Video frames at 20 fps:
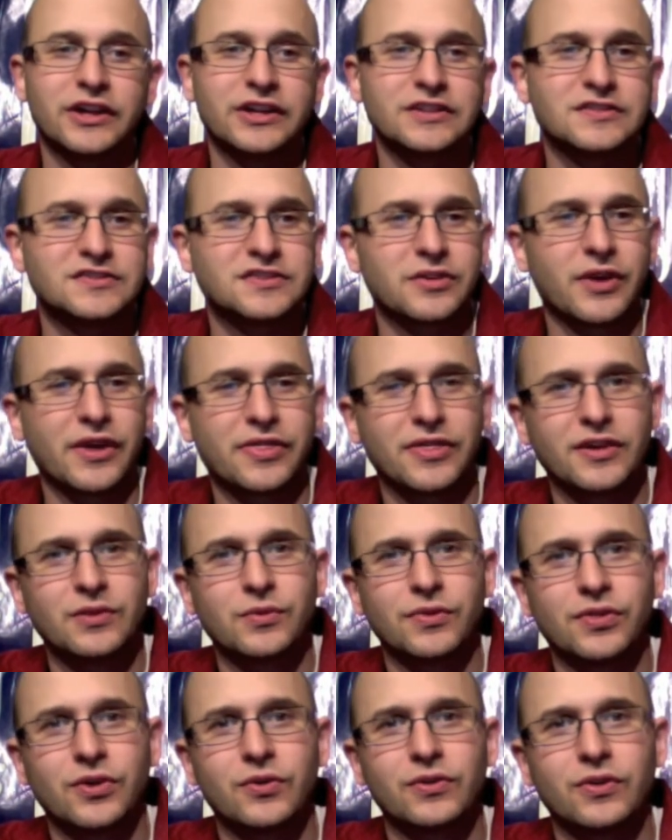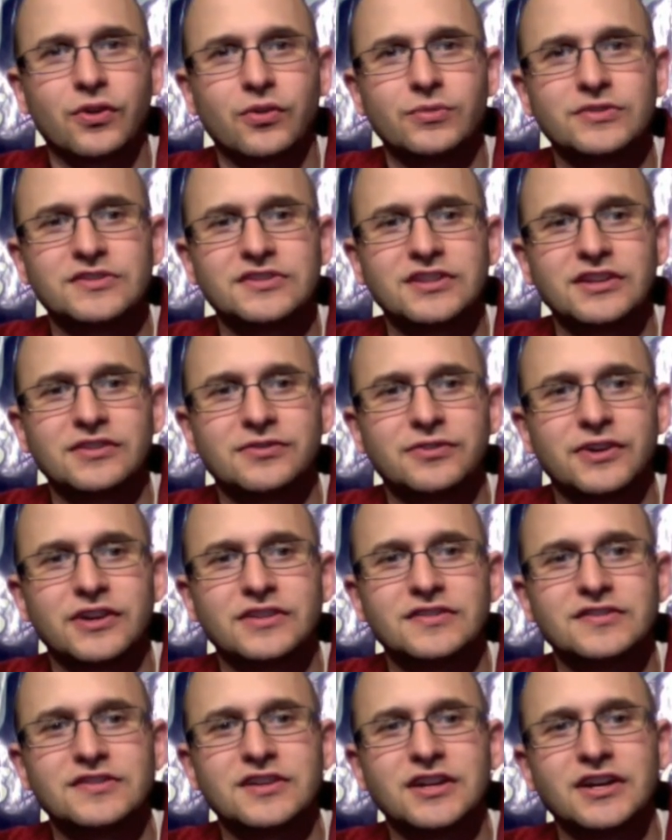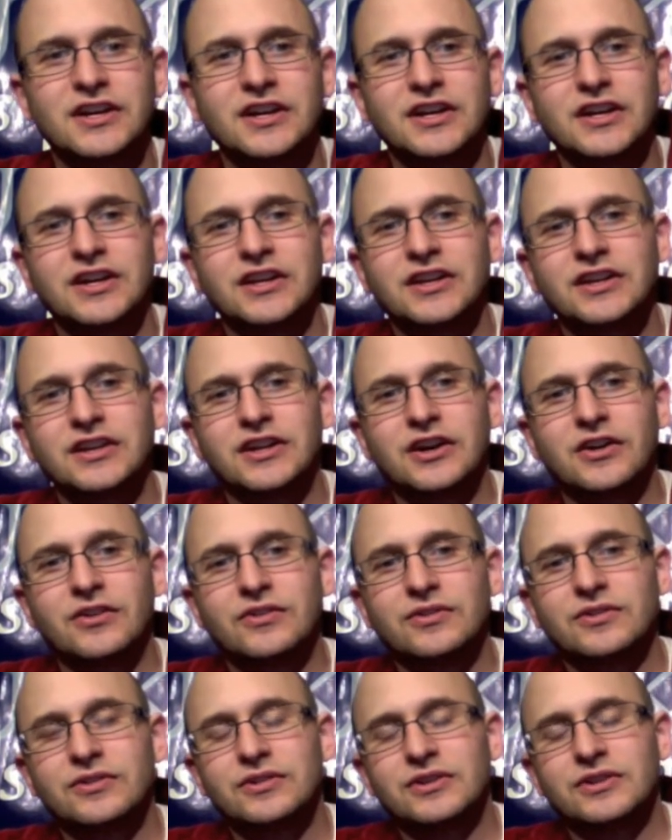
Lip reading: And so I think with Oklahoma's defense, you know,